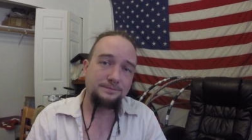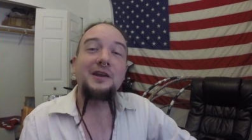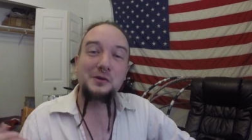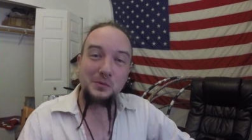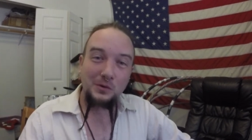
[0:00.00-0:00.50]

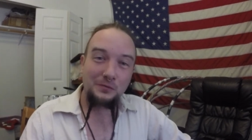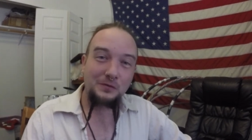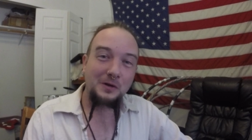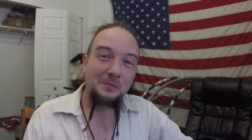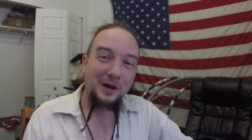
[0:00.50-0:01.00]
And to quote a
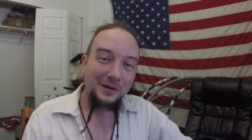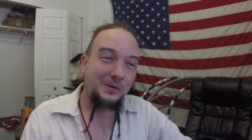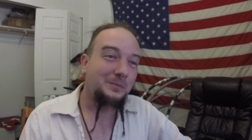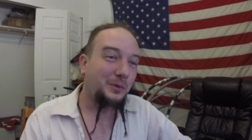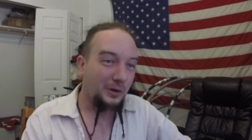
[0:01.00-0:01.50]
friend of mine
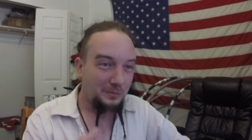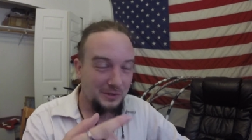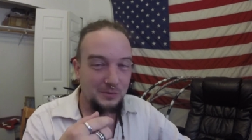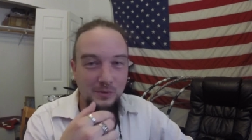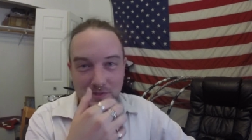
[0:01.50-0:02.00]
who pointed
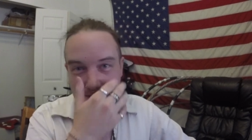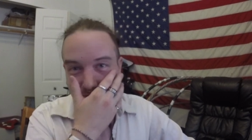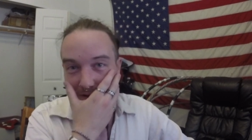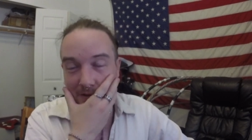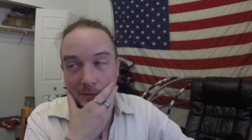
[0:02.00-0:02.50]
me towards this
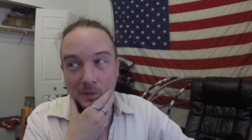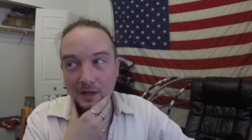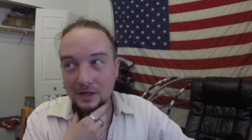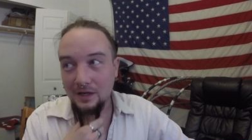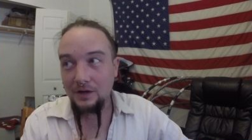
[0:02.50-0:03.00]
video,
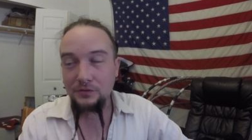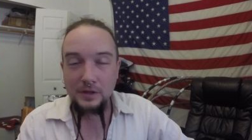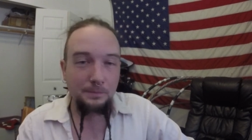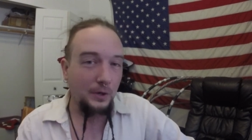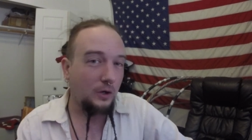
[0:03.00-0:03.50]
I
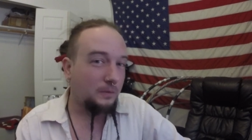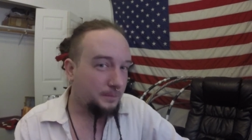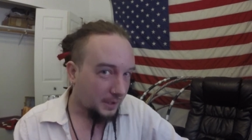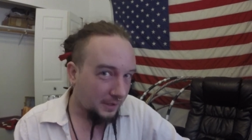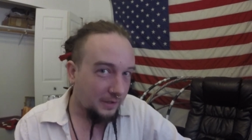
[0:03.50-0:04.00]
think Paul
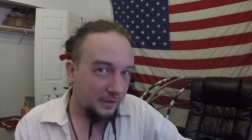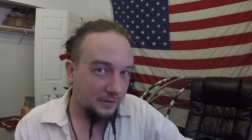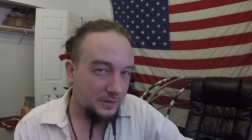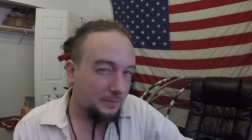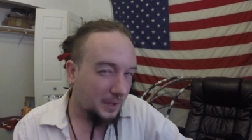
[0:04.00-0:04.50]
Blart
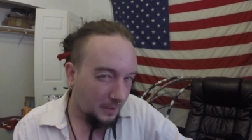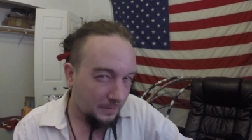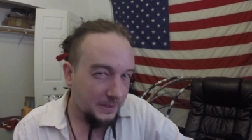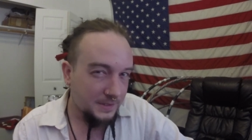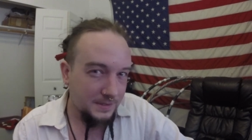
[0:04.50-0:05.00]
here should
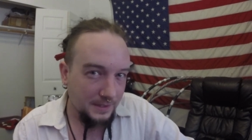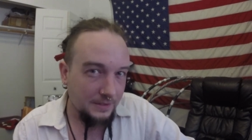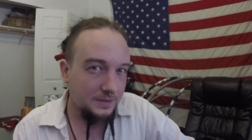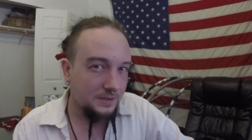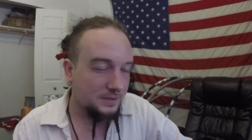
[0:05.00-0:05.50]
probably
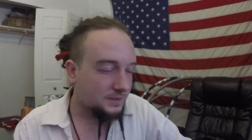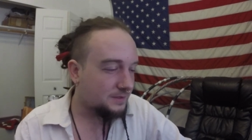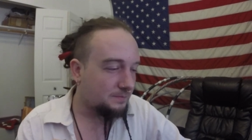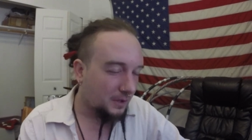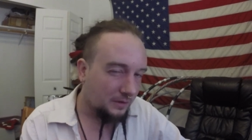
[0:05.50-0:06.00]
stick to
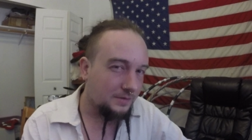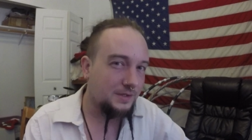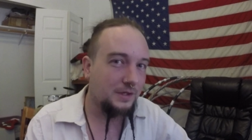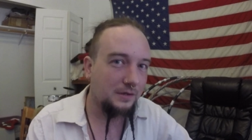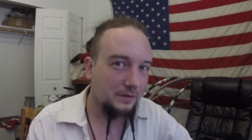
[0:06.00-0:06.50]
just mall
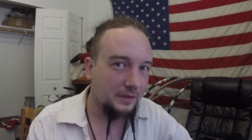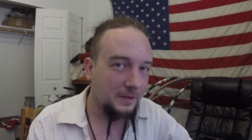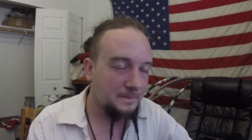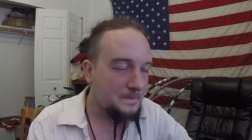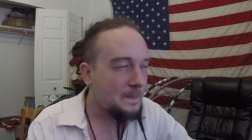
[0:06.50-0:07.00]

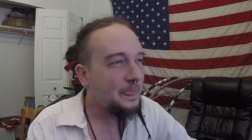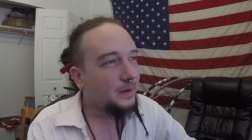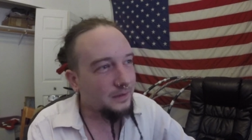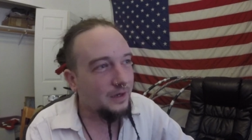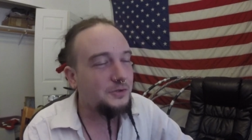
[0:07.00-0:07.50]
security
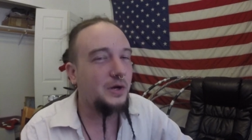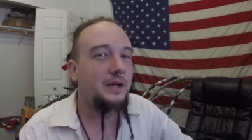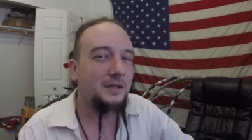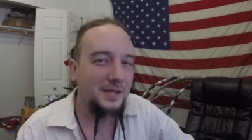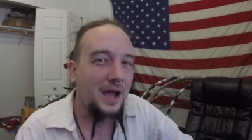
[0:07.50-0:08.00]
and not
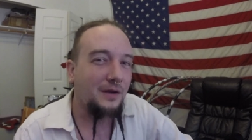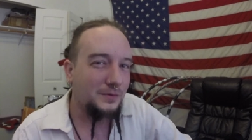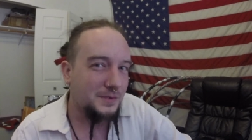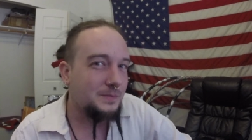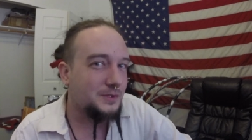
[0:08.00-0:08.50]
trying to
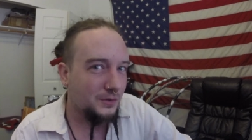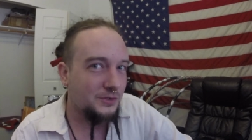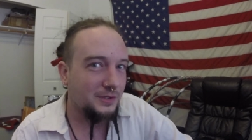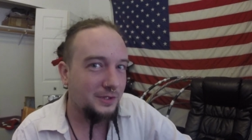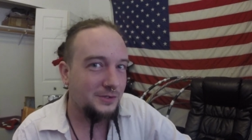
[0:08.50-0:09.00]
tackle some
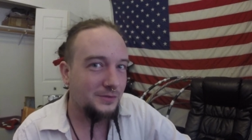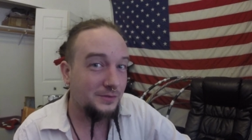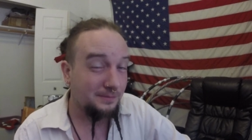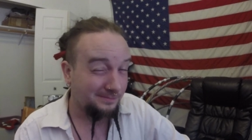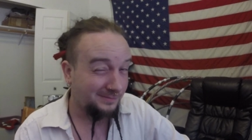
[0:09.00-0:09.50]
social issues,